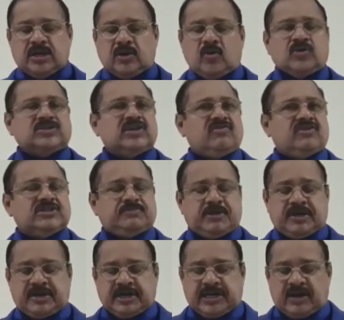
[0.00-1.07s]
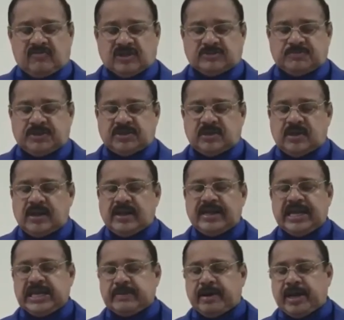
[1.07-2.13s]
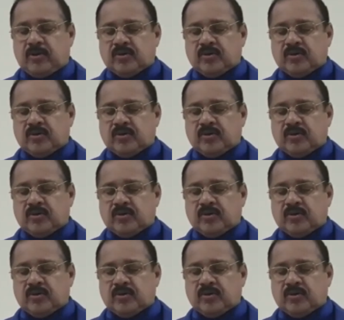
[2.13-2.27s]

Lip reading: gross investment and net investment, intermediate